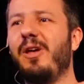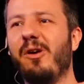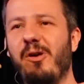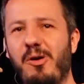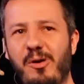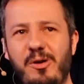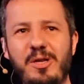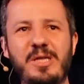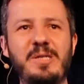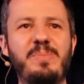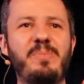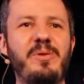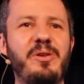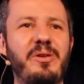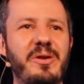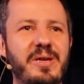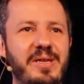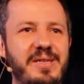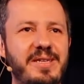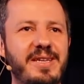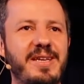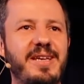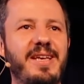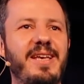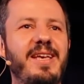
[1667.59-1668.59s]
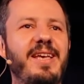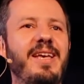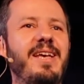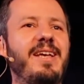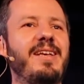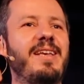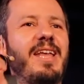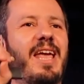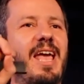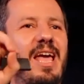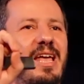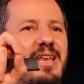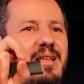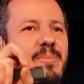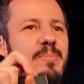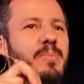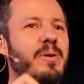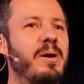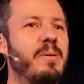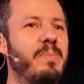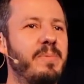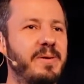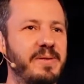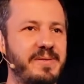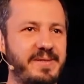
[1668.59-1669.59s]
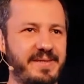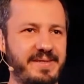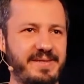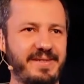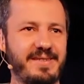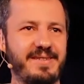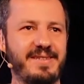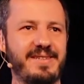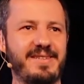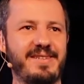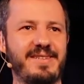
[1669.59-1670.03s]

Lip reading: Holy Spirit, they had a purpose.